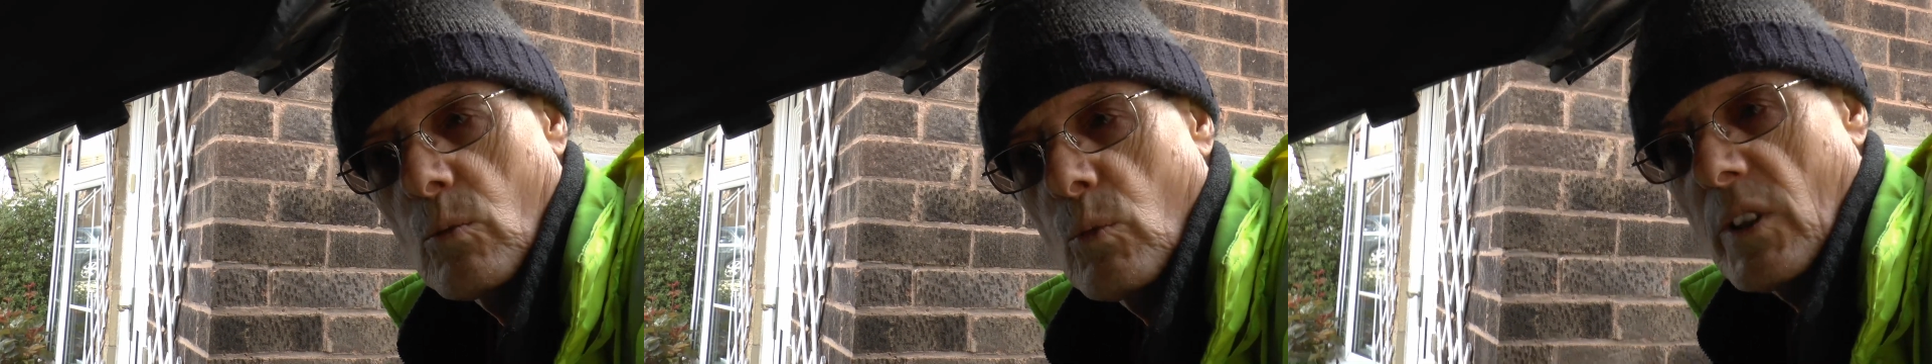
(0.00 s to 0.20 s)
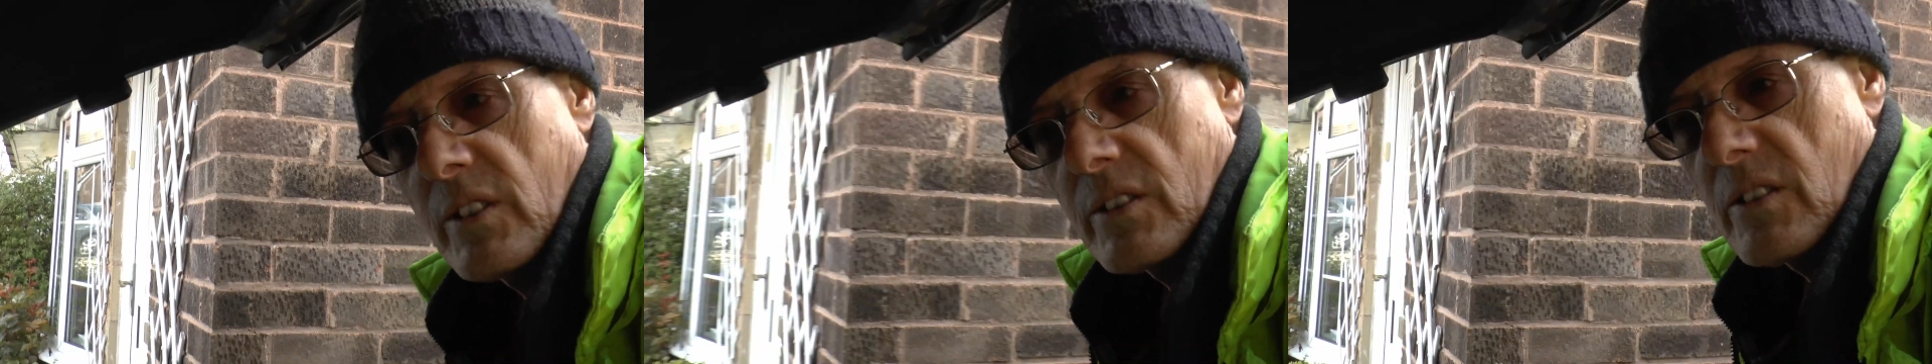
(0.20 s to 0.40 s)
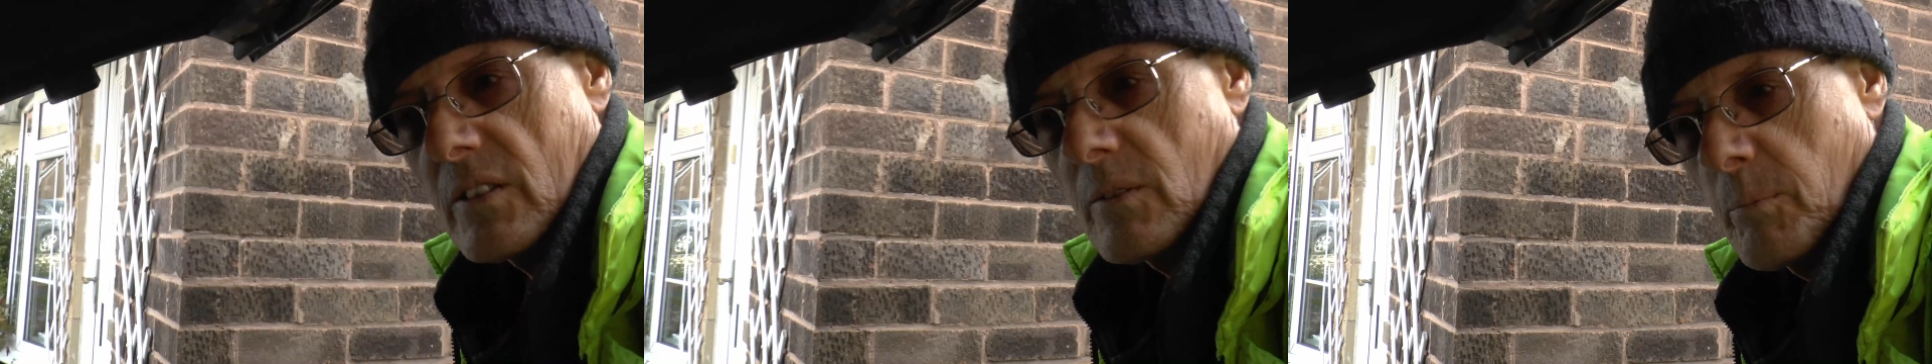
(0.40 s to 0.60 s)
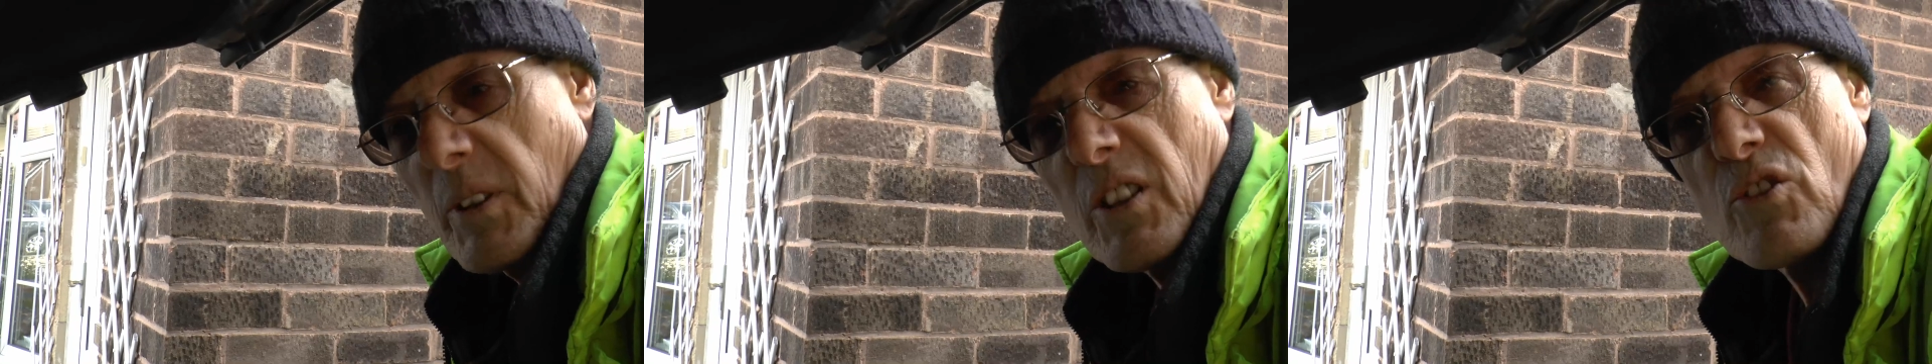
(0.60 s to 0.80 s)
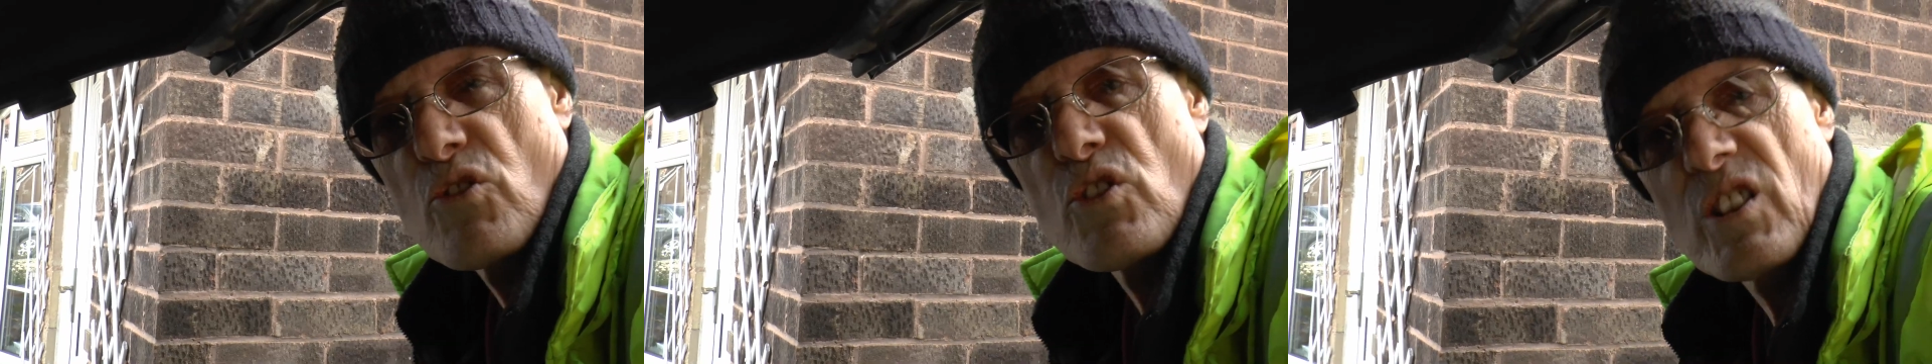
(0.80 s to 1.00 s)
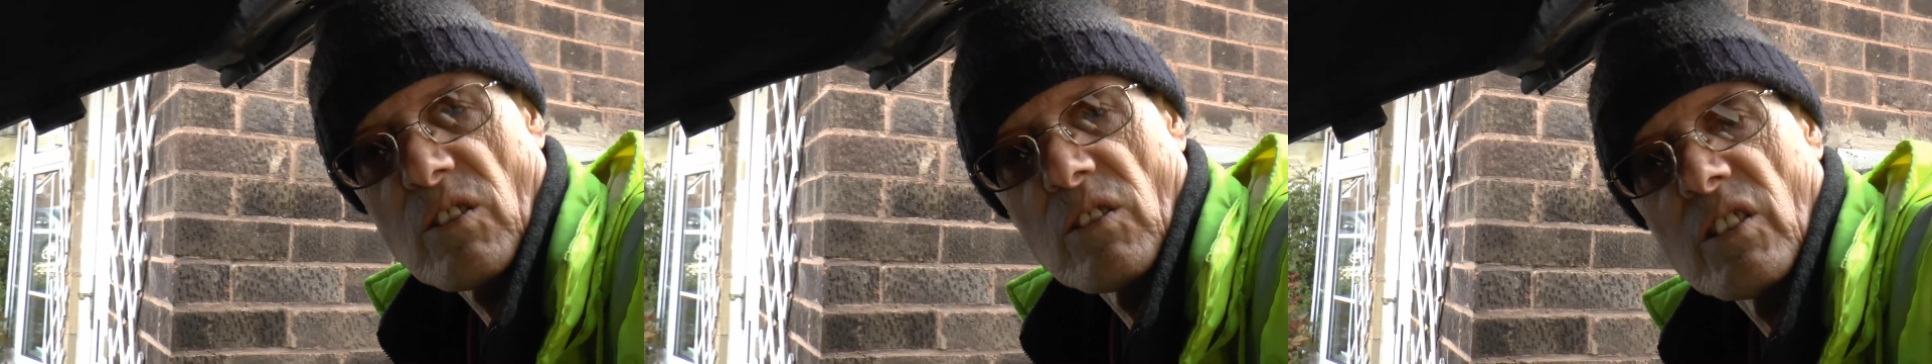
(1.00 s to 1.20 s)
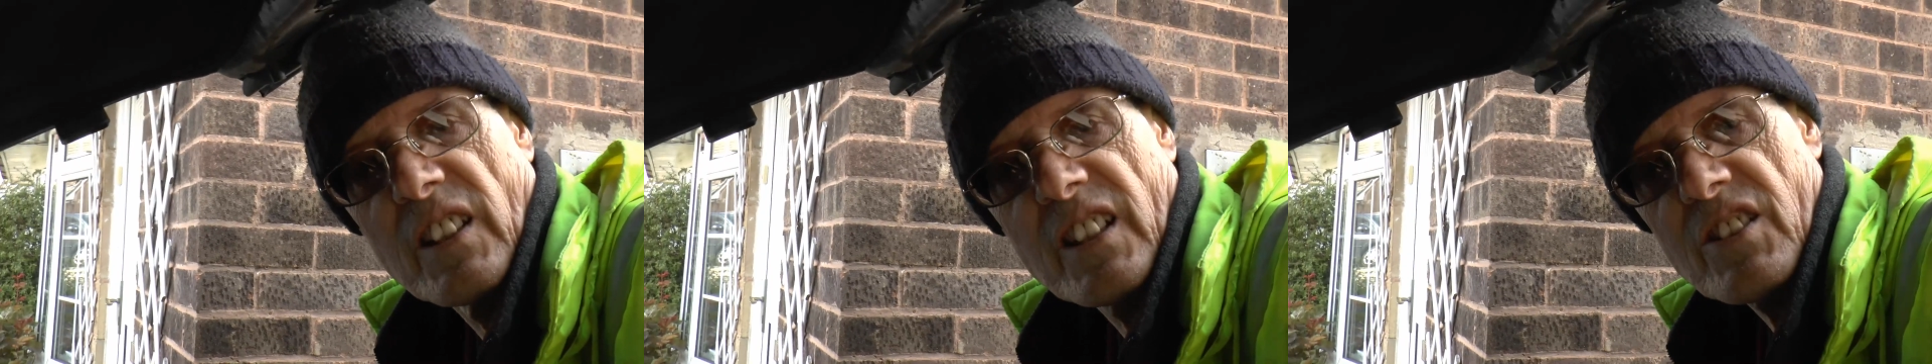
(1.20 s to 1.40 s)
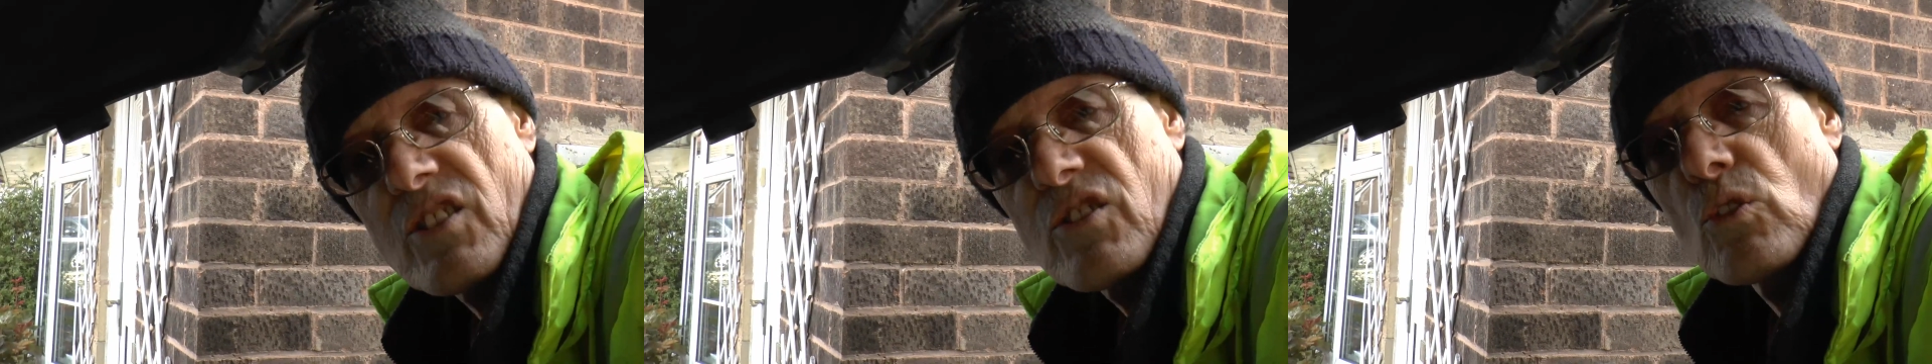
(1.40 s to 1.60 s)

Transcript: we had a bit of drizzle last